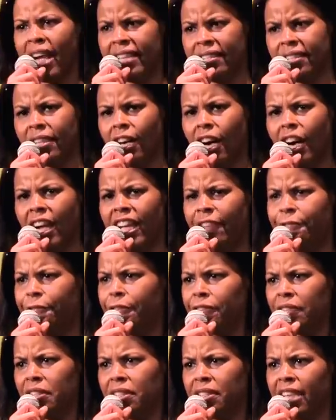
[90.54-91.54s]
I saw had
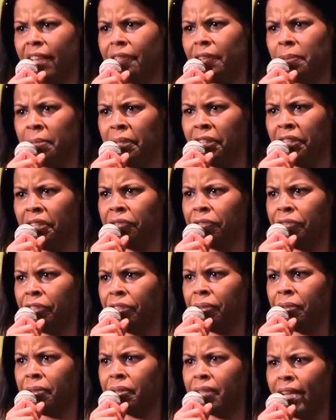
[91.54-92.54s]
57 million views.